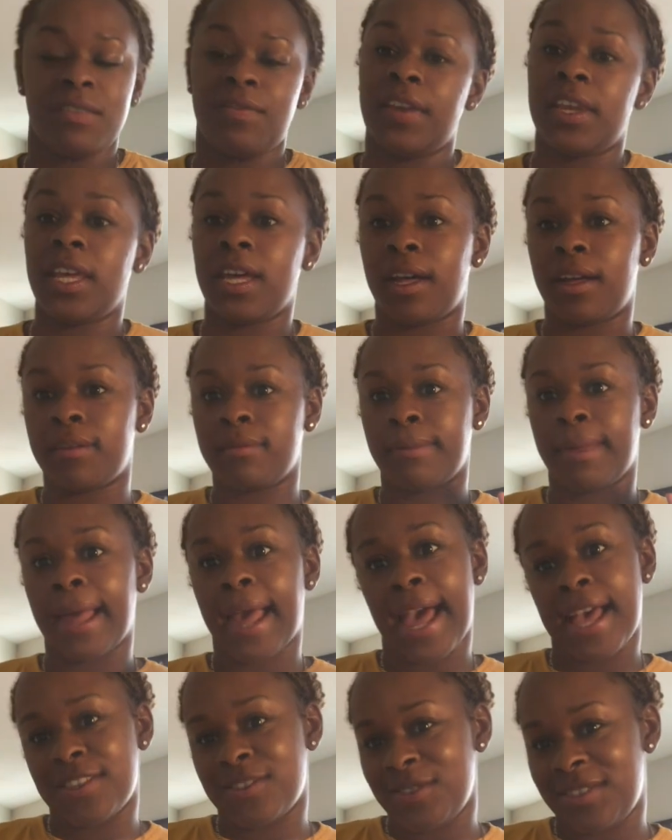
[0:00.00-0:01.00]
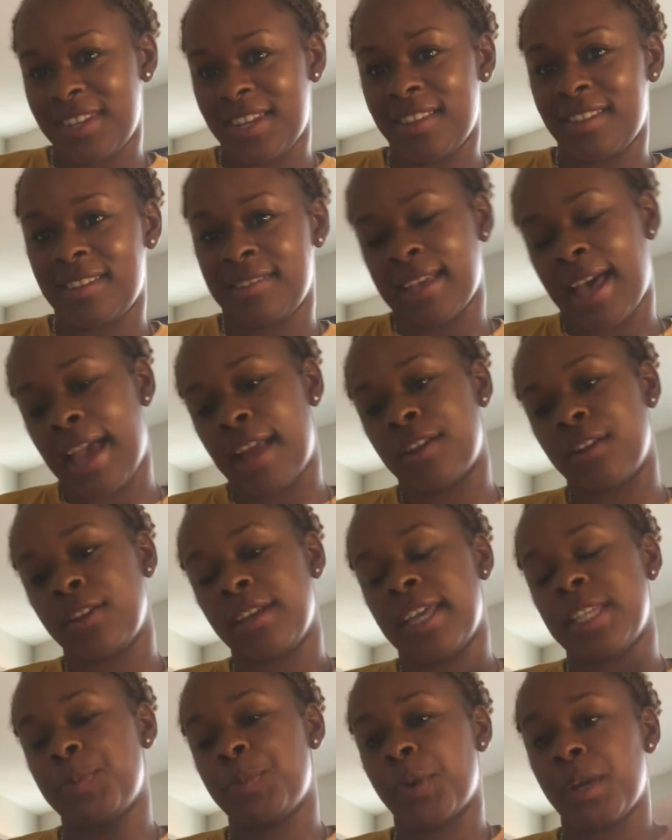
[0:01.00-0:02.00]
video, as you've seen in the title,
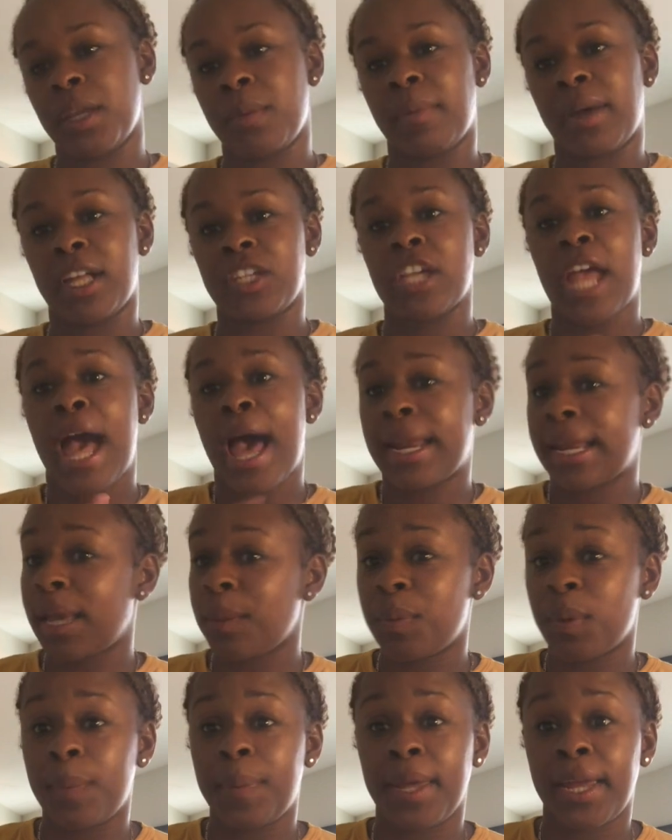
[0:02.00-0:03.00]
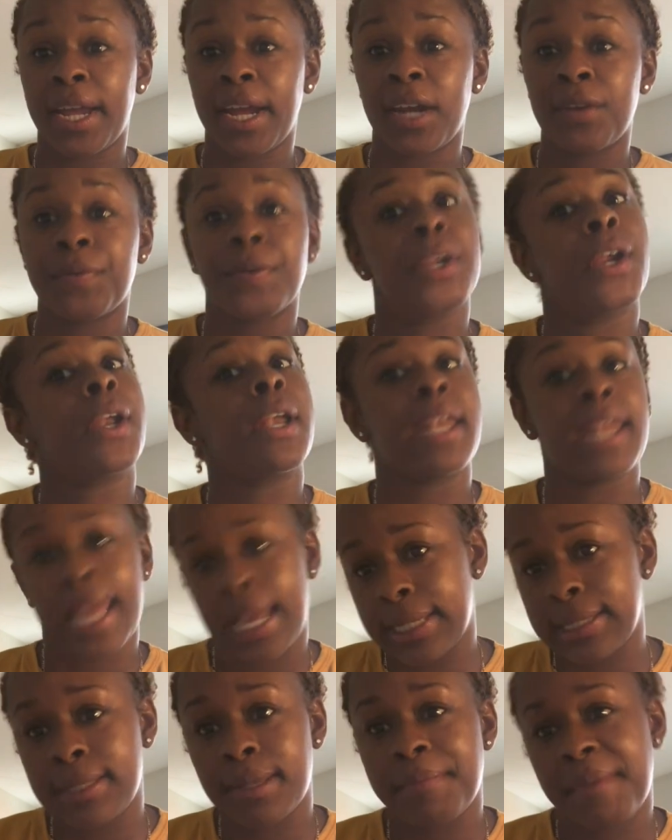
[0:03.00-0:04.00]
is pretty much how to get prepared for your
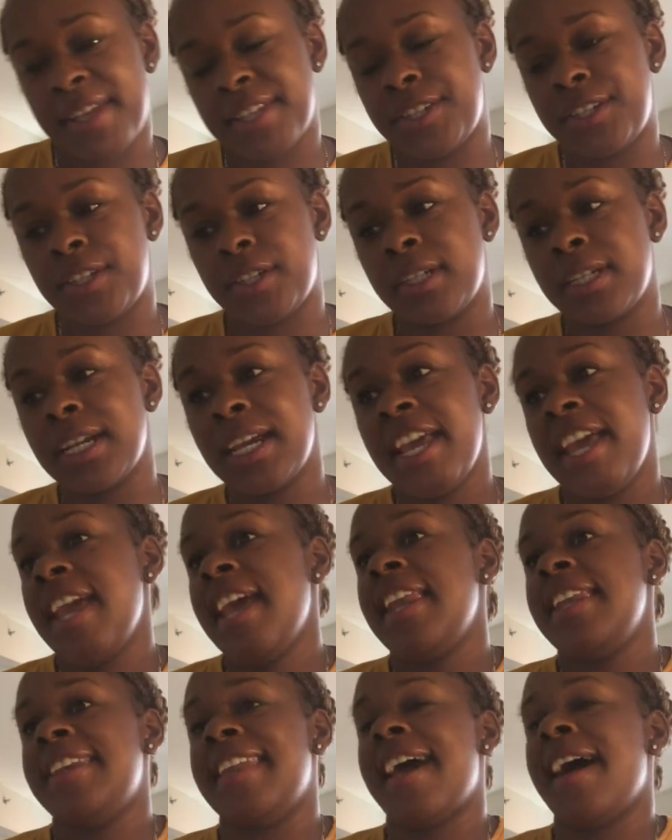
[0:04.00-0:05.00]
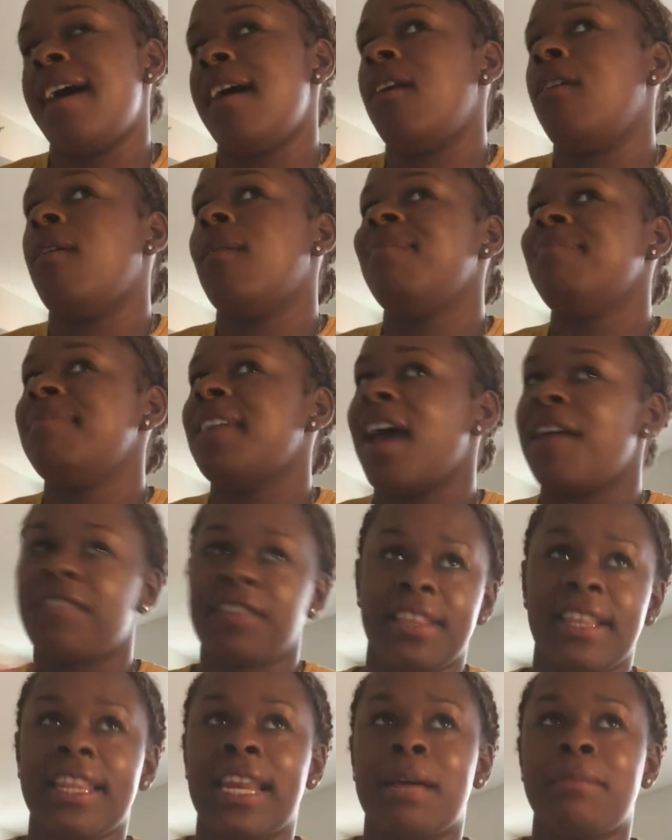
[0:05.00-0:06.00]
next semester. Now,
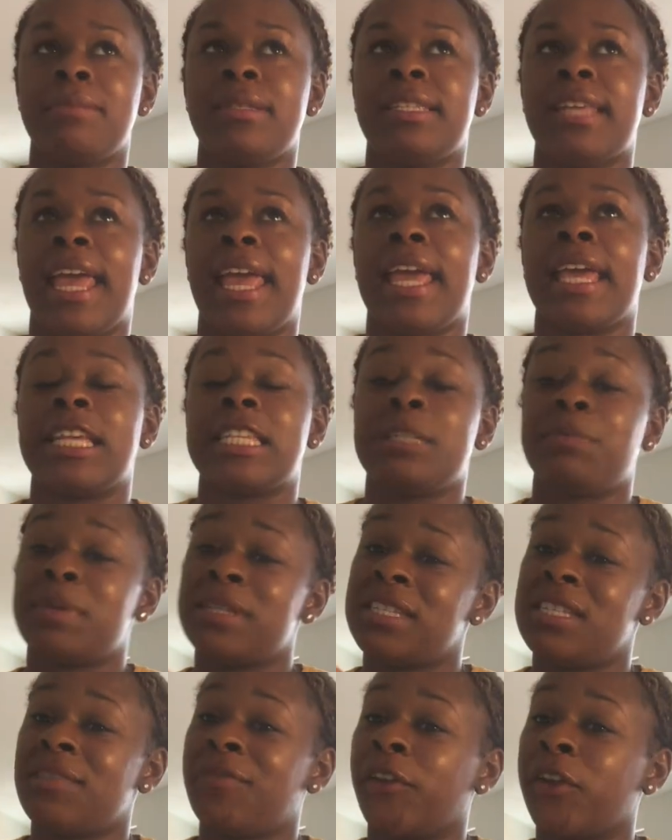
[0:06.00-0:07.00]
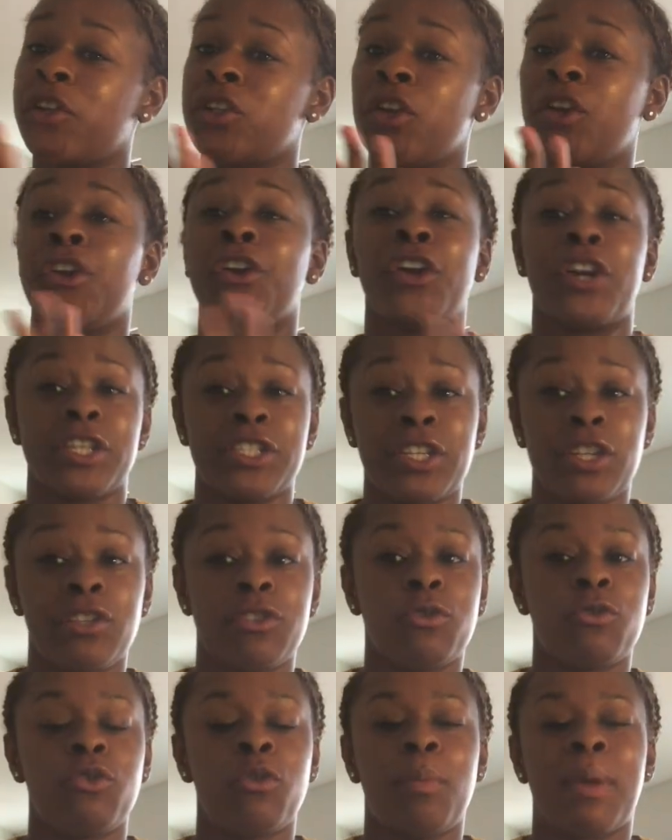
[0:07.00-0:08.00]
everything that I'm saying is specific to nursing
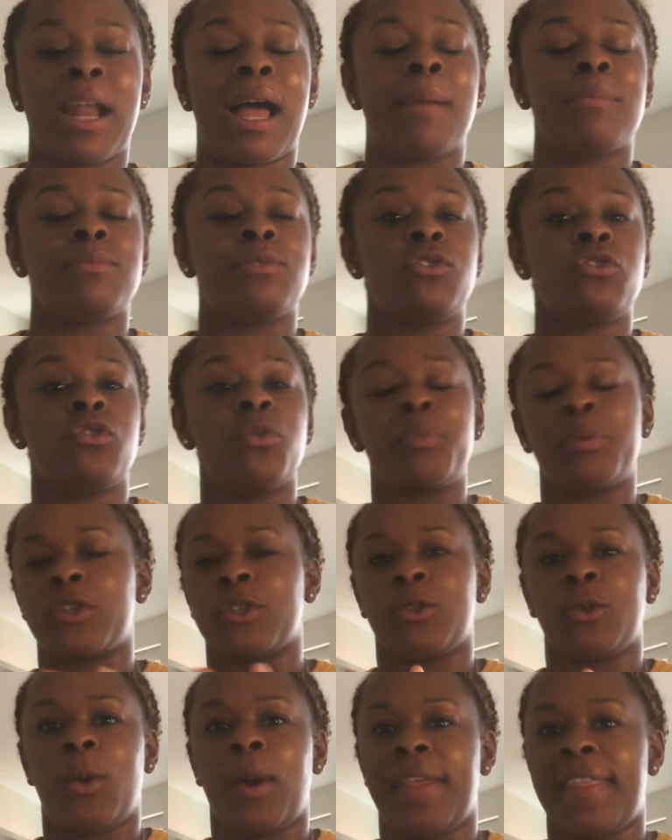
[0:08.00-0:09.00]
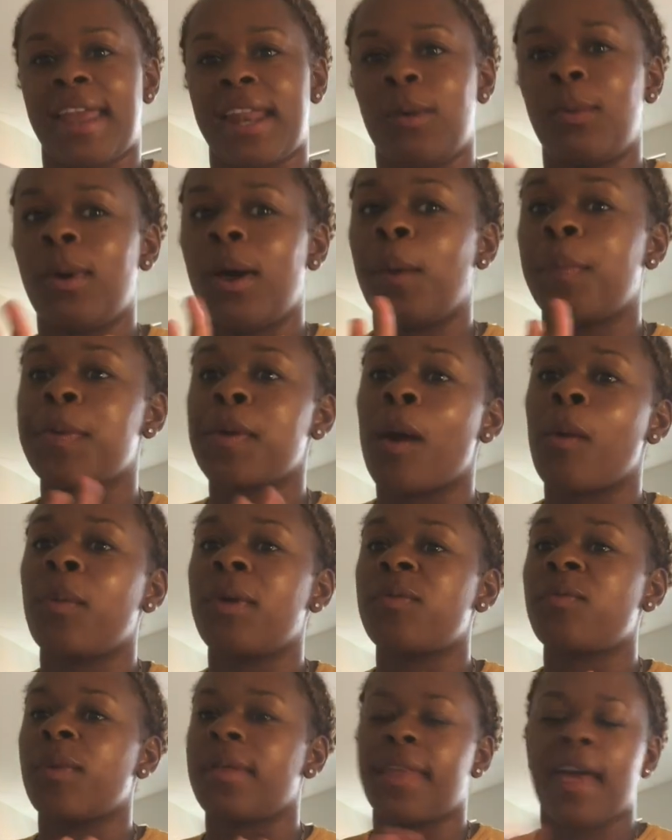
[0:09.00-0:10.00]
school, but I'm super sure that it will help you out
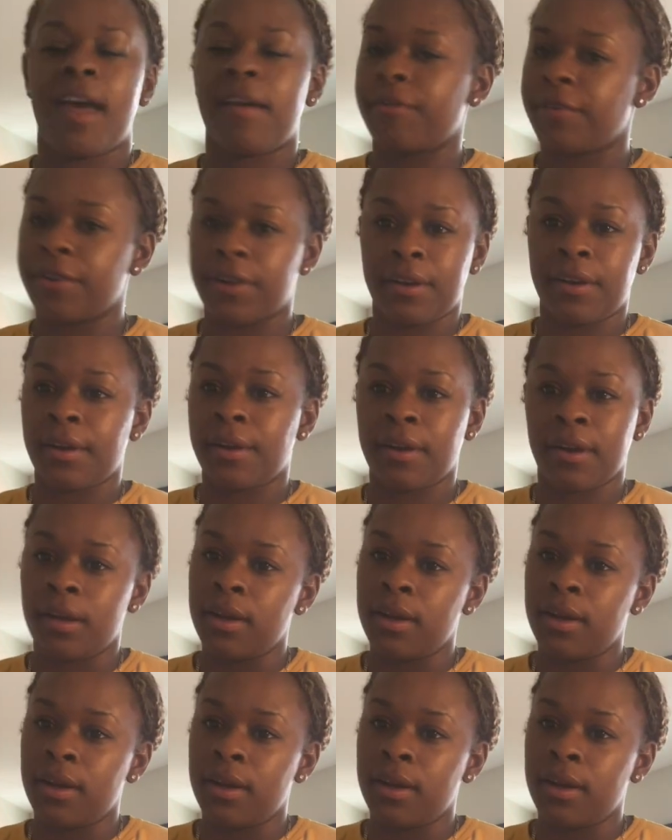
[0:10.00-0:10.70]
with whatever